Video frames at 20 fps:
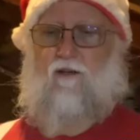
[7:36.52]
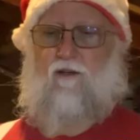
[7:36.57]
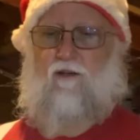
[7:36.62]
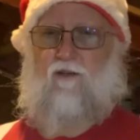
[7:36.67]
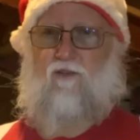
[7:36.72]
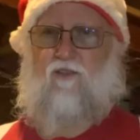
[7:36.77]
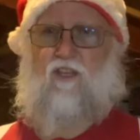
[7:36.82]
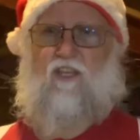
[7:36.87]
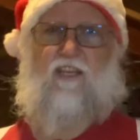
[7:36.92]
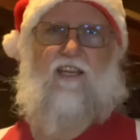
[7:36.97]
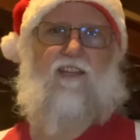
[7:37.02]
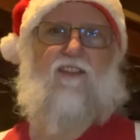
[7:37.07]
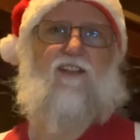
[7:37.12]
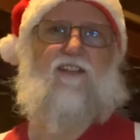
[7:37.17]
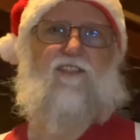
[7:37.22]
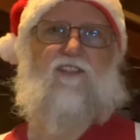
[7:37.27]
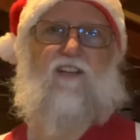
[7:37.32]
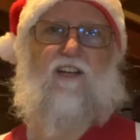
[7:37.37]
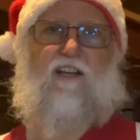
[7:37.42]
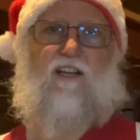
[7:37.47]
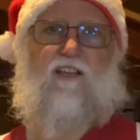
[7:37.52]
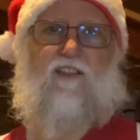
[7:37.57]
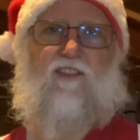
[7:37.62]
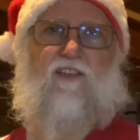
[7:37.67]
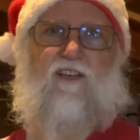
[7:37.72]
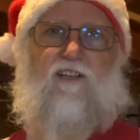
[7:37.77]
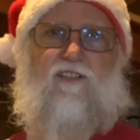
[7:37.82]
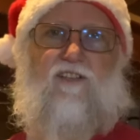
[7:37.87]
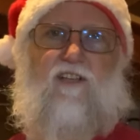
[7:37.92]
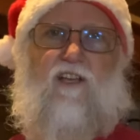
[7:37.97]
the kid that's going to get
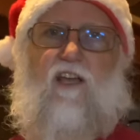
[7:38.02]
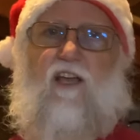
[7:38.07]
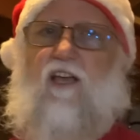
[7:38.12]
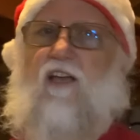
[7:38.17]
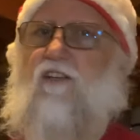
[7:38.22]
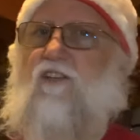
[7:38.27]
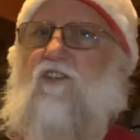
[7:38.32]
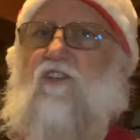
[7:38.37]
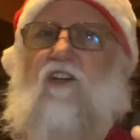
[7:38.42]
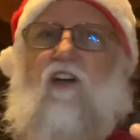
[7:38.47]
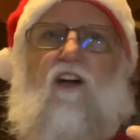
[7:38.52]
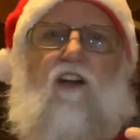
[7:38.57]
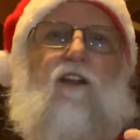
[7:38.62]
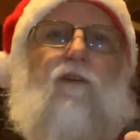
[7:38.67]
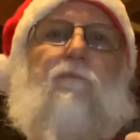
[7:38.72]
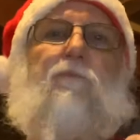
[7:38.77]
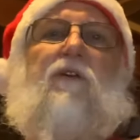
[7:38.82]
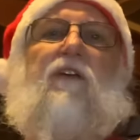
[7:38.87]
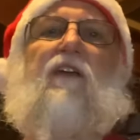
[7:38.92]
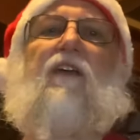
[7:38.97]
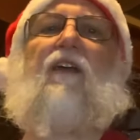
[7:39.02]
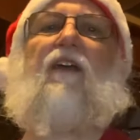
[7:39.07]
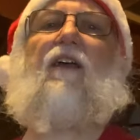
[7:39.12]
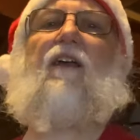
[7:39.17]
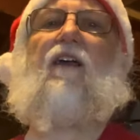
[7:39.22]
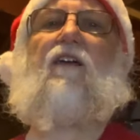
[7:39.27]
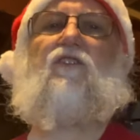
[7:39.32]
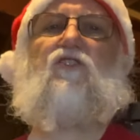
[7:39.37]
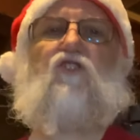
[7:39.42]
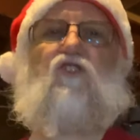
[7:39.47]
this is going to be
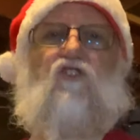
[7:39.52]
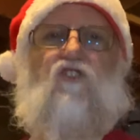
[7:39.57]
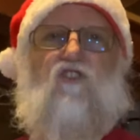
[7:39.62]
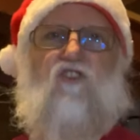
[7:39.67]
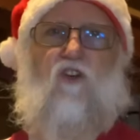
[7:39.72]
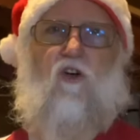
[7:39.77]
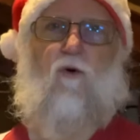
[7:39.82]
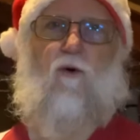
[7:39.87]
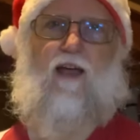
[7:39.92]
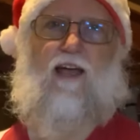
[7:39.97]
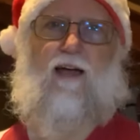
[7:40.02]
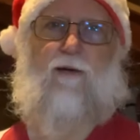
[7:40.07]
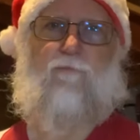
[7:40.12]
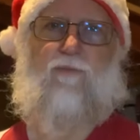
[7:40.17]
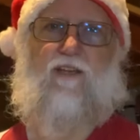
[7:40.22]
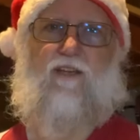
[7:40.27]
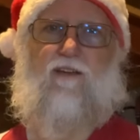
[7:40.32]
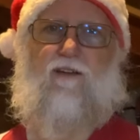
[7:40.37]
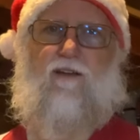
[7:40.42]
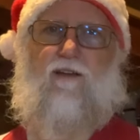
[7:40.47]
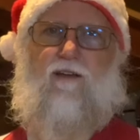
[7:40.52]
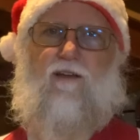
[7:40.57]
so happy.